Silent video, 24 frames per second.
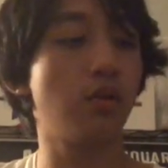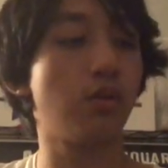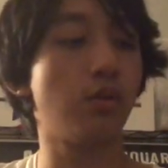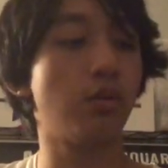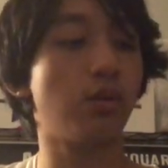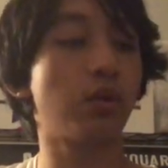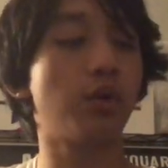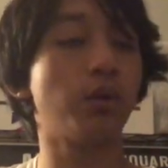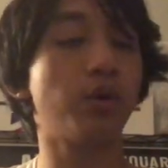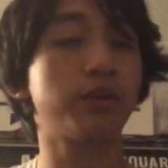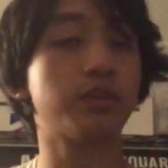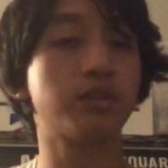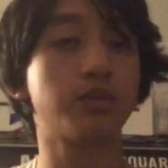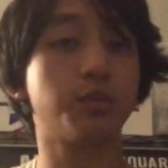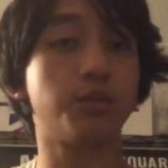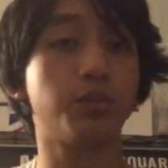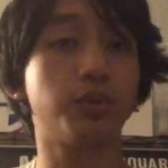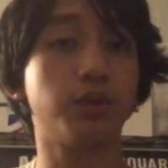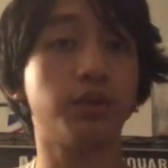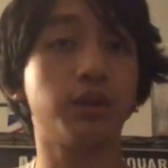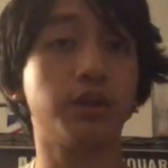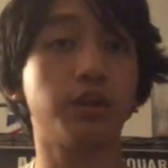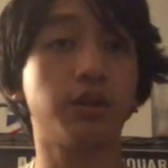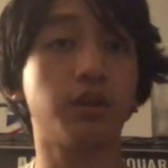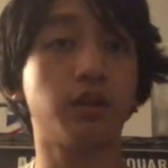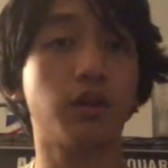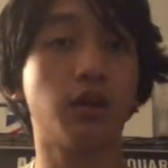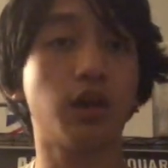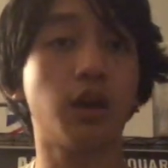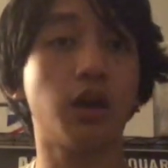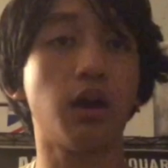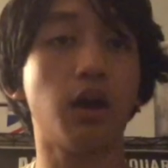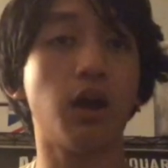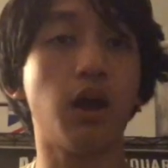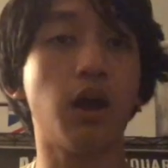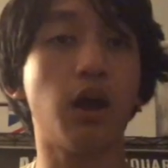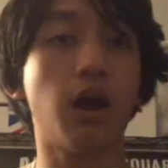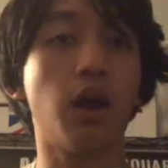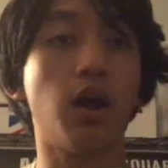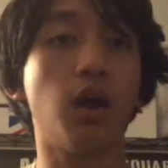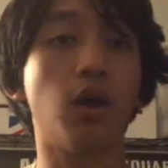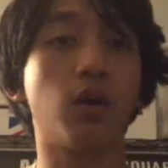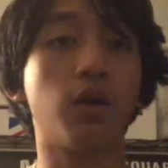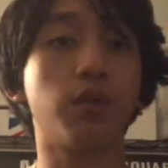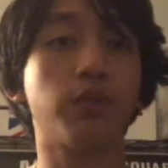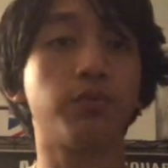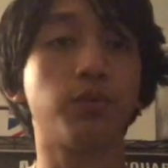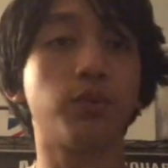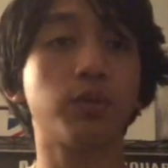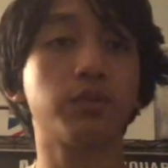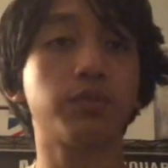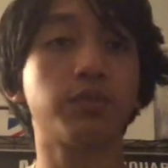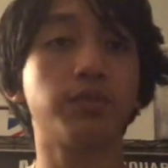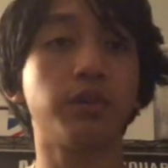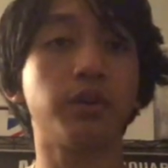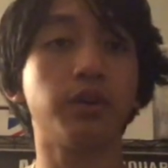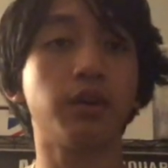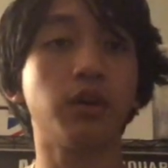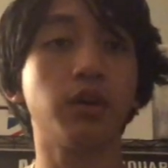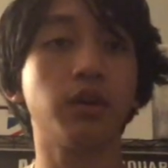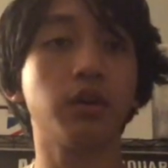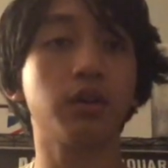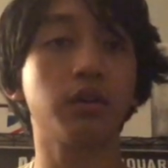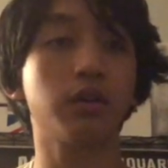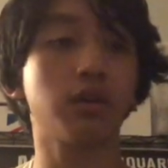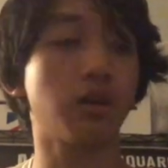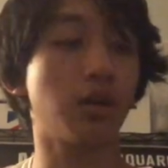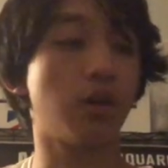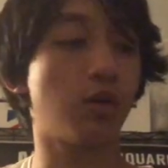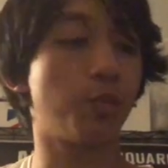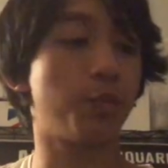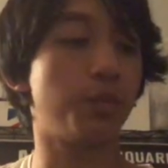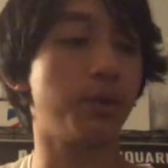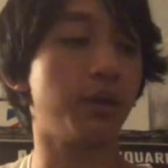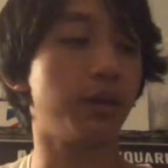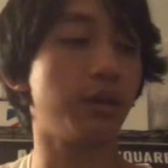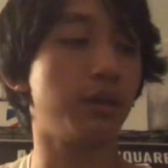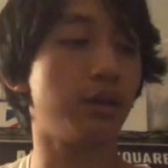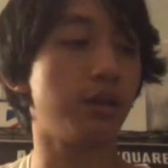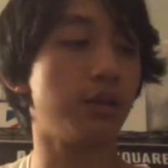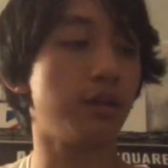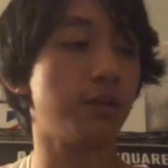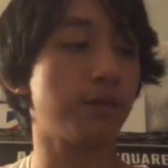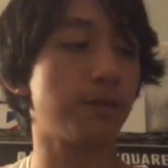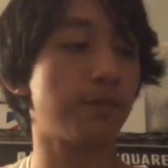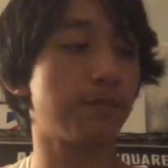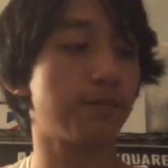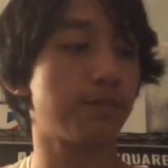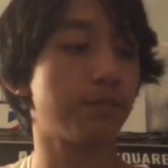we're going to put our 4th finger, our pinky,